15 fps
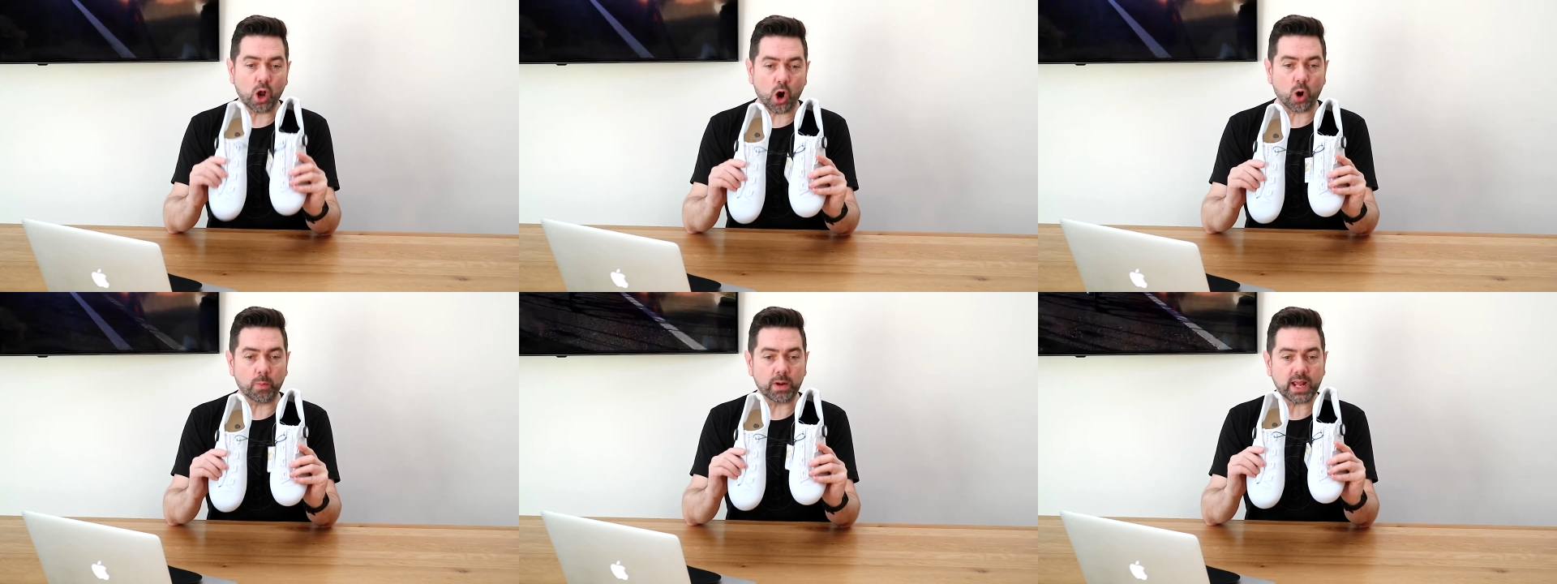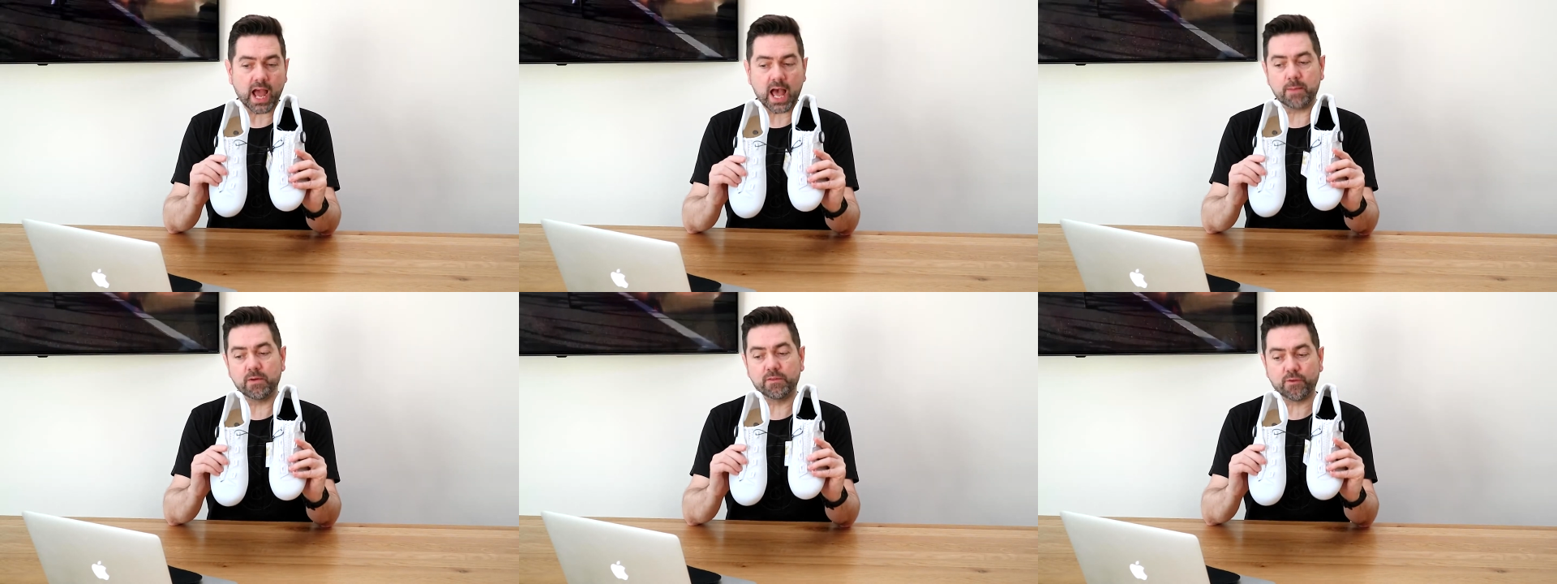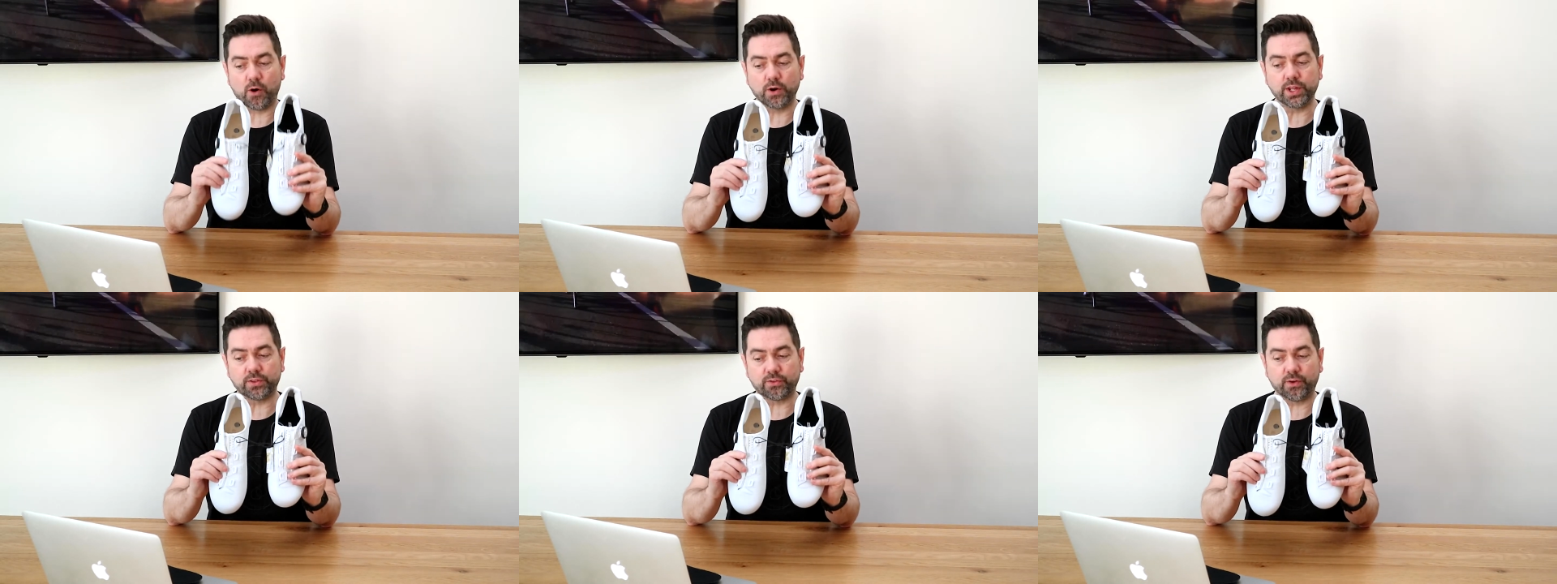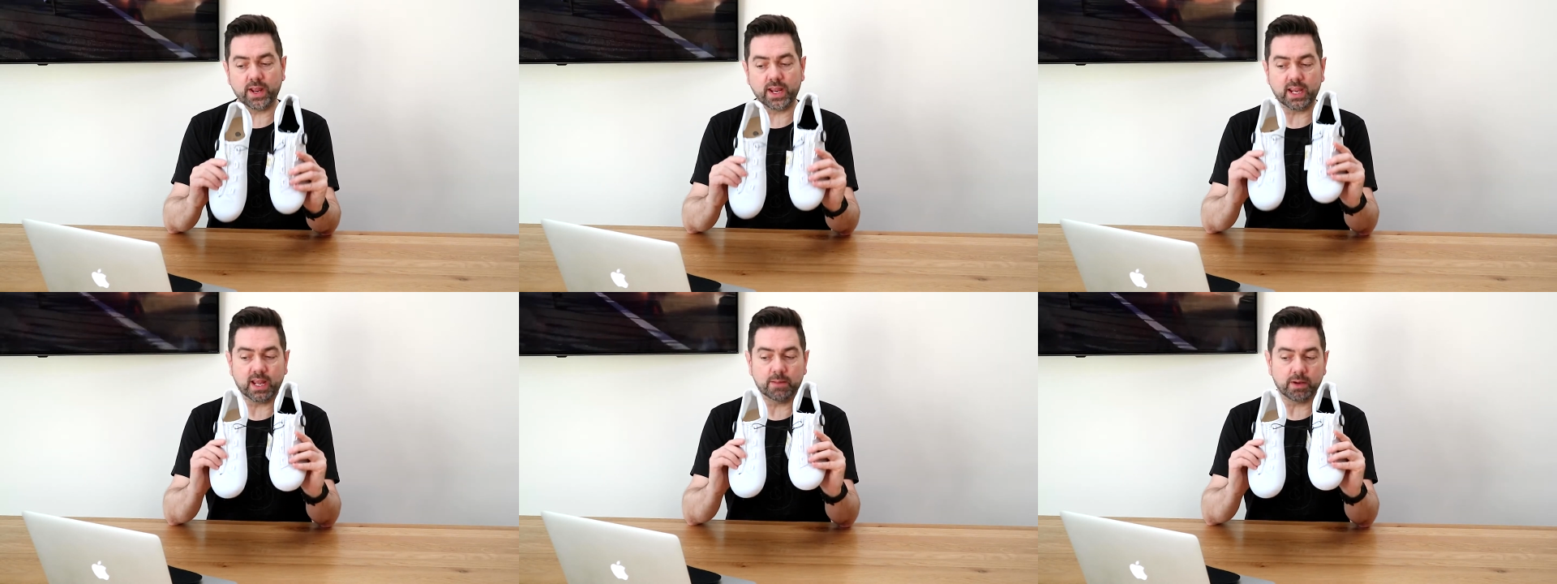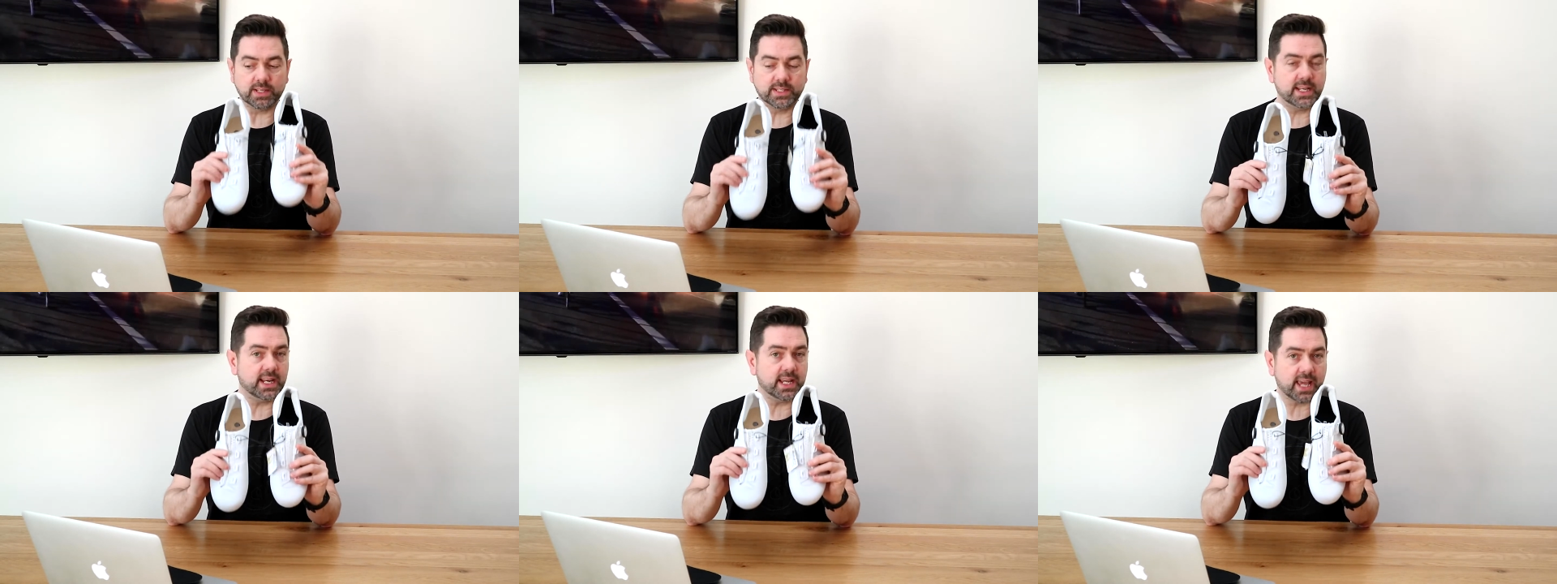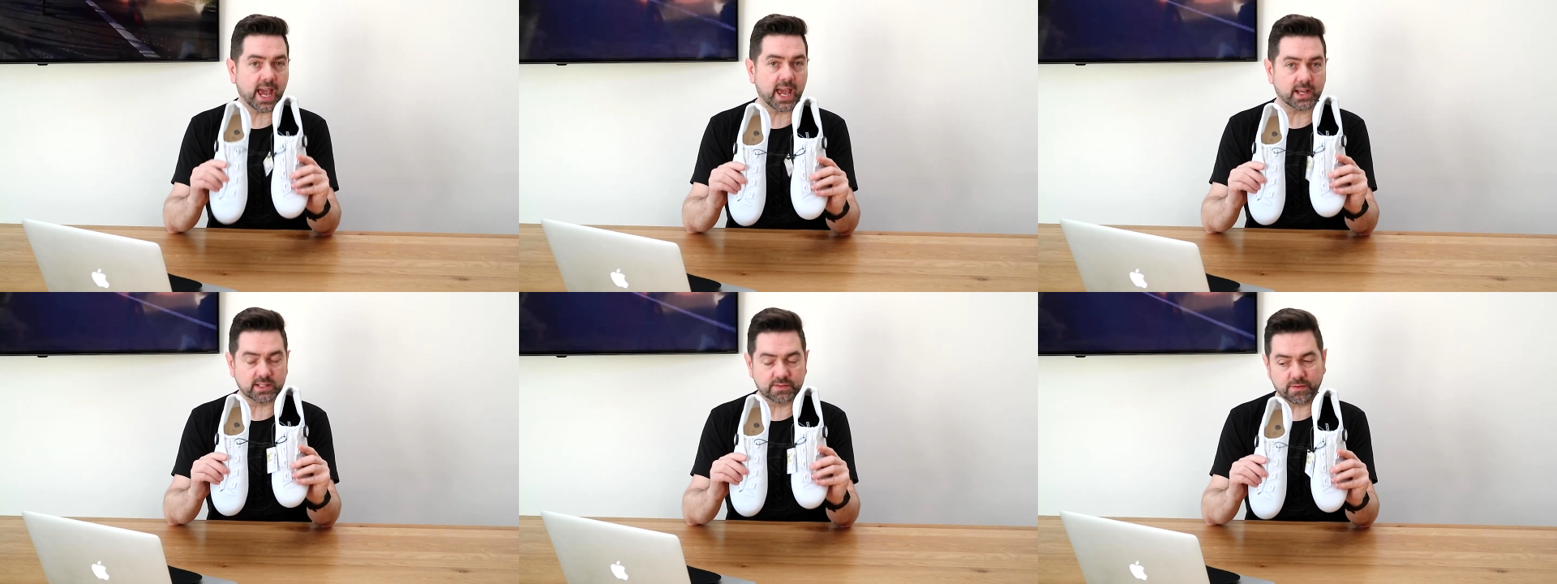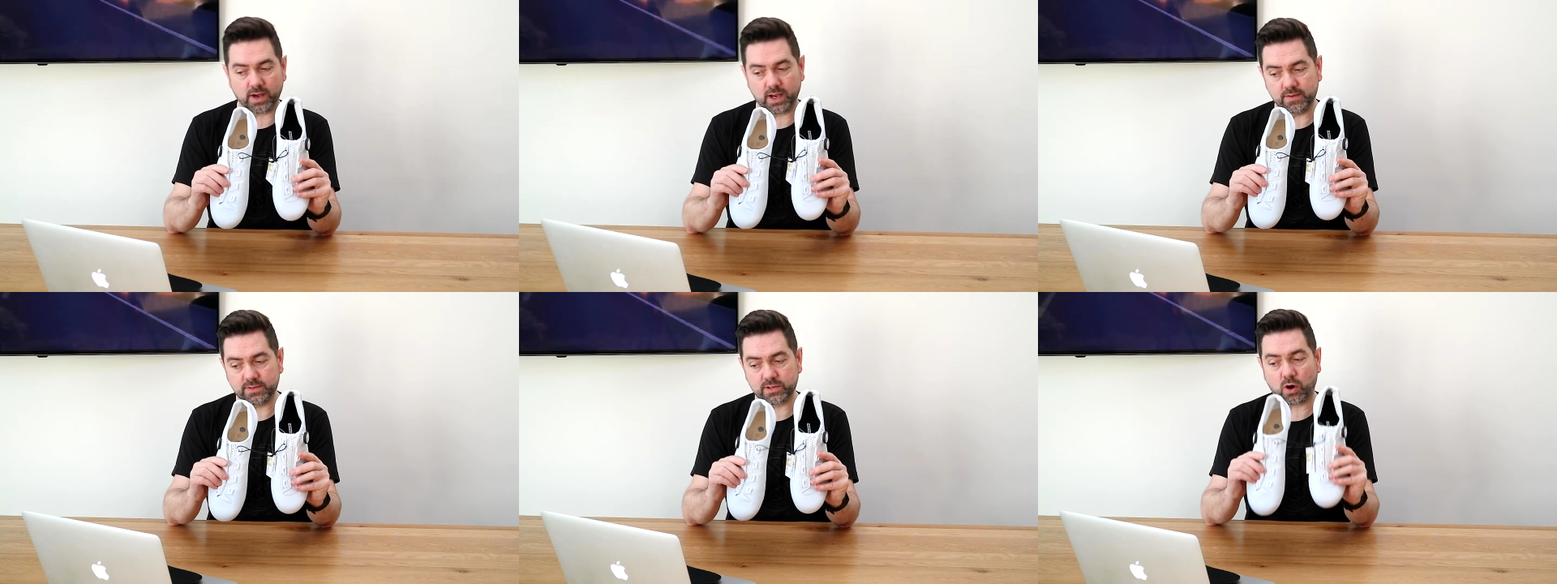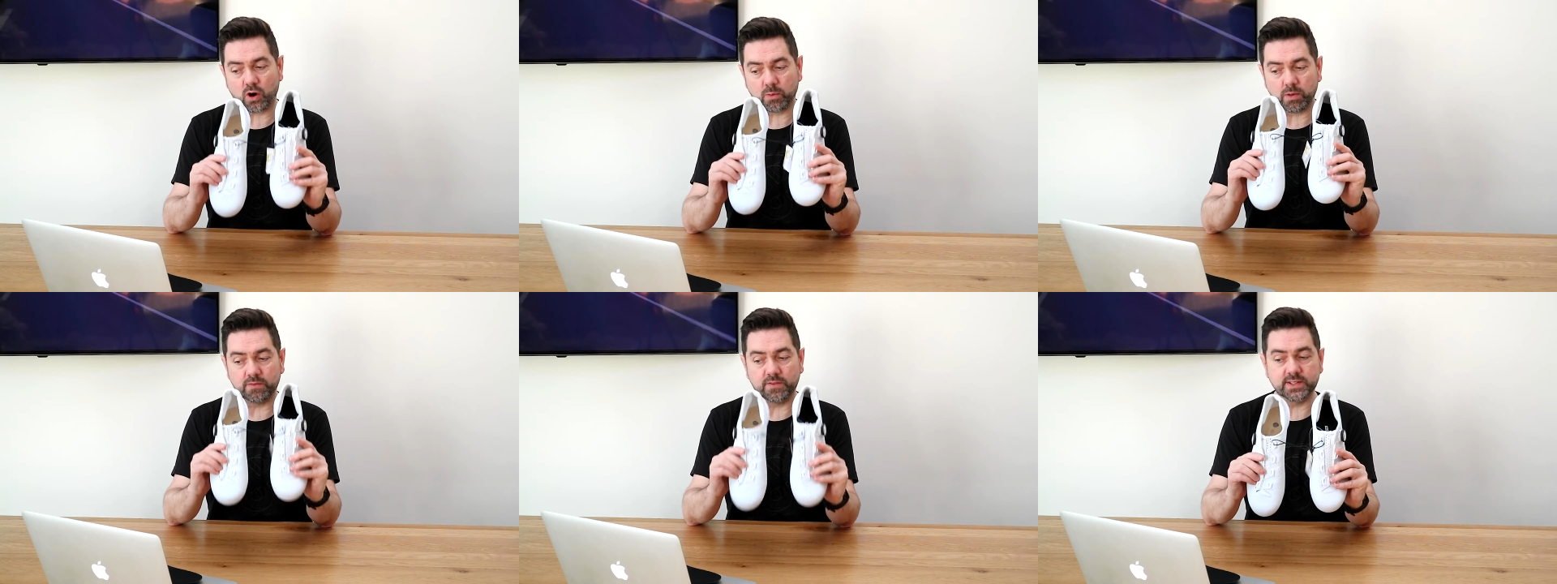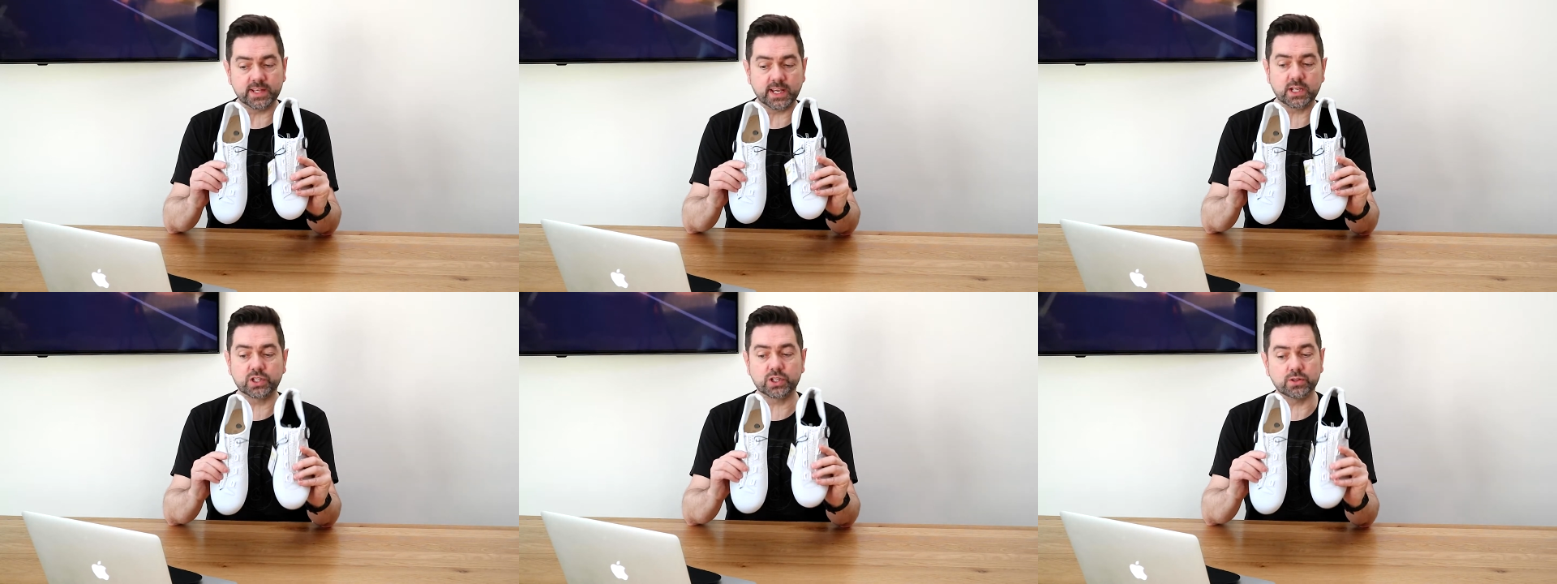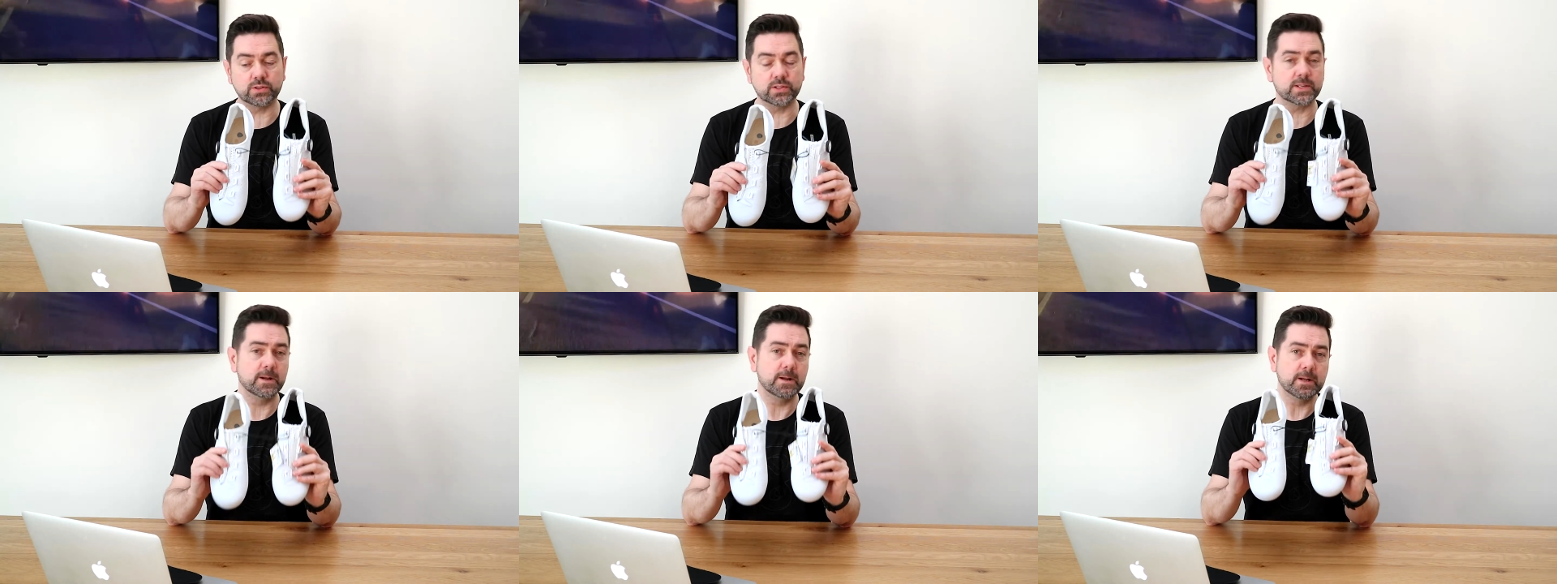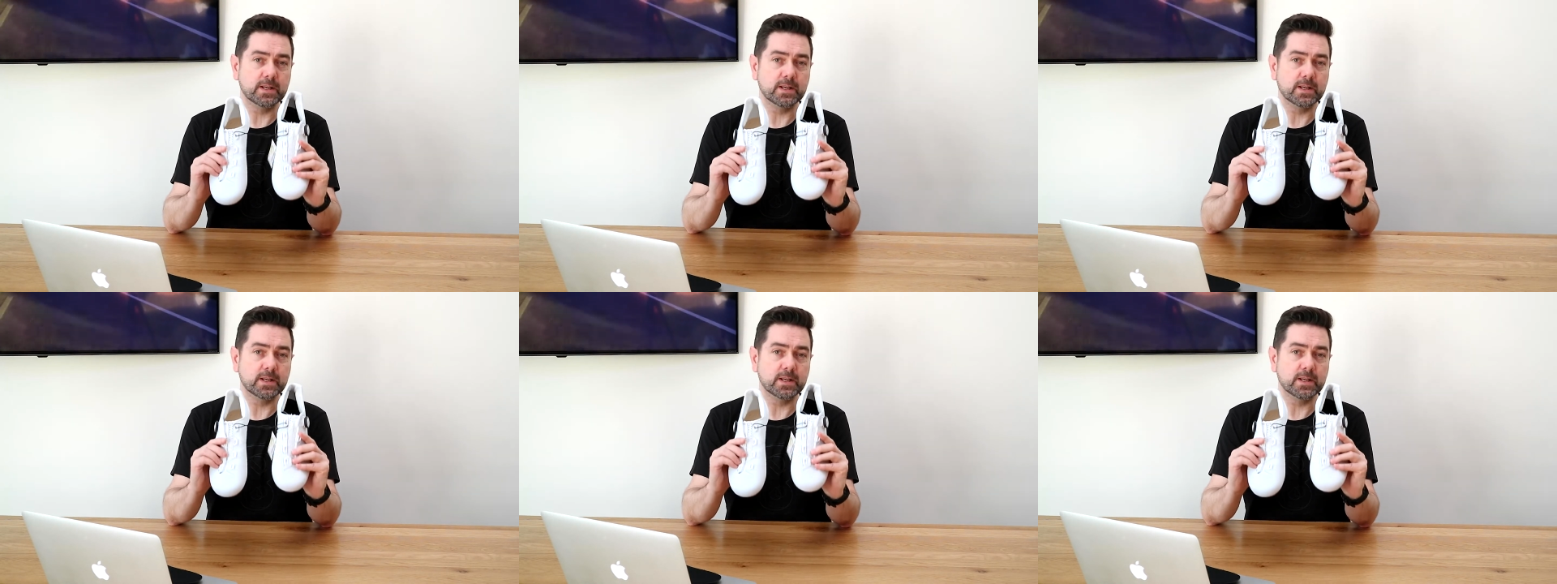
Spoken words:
normally am a 43 in my City Chaos 5s or my physique shoes,